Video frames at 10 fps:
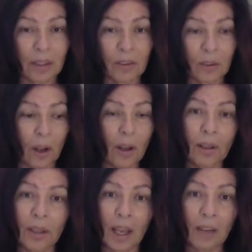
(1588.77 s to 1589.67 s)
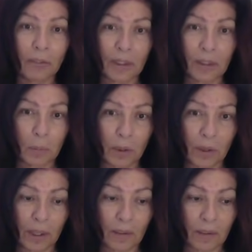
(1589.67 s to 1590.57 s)
These are all life
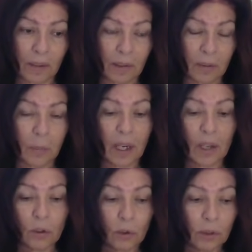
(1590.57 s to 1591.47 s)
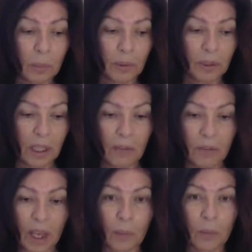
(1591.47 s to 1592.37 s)
experiences. But I truly believe
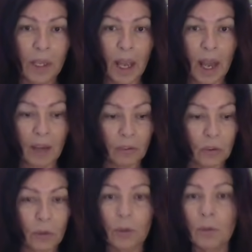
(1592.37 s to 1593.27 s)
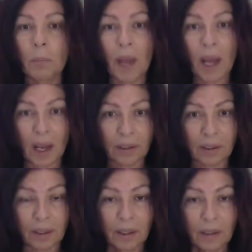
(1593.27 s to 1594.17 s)
that we have a certain path
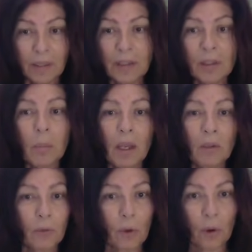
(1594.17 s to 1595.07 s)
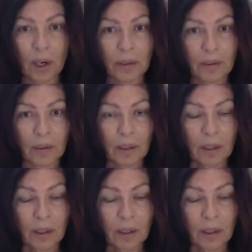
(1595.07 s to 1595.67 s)
that's meant for us.